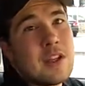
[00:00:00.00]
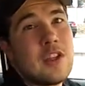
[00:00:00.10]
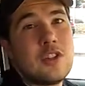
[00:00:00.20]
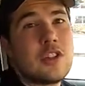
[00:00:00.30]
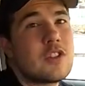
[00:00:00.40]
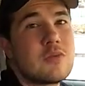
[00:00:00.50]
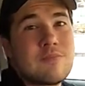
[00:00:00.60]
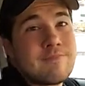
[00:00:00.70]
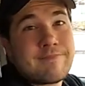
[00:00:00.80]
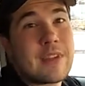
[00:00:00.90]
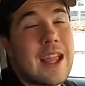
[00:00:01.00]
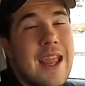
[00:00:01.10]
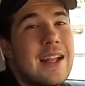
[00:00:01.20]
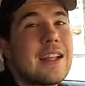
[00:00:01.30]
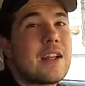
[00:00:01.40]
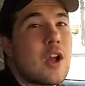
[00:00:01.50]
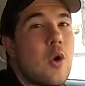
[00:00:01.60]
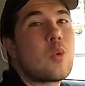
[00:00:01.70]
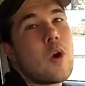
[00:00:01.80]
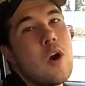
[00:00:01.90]
you just can't
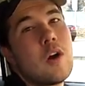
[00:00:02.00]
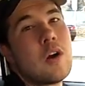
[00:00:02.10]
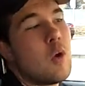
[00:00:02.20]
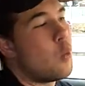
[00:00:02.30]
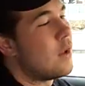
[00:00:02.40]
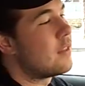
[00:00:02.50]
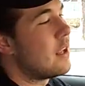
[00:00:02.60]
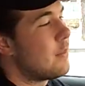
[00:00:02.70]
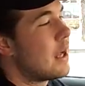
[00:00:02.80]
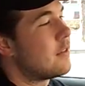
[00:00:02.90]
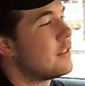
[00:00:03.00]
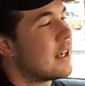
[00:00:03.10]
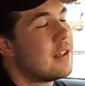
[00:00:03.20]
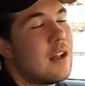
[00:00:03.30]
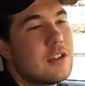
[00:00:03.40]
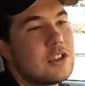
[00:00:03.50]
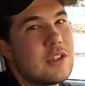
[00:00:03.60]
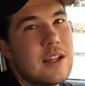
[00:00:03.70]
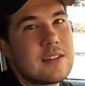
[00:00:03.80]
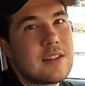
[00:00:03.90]
go wrong with the amount of technology
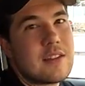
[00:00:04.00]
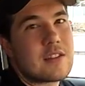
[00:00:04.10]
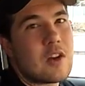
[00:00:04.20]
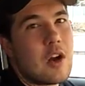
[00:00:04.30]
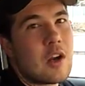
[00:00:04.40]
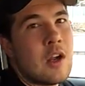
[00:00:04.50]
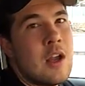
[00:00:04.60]
that's in this car.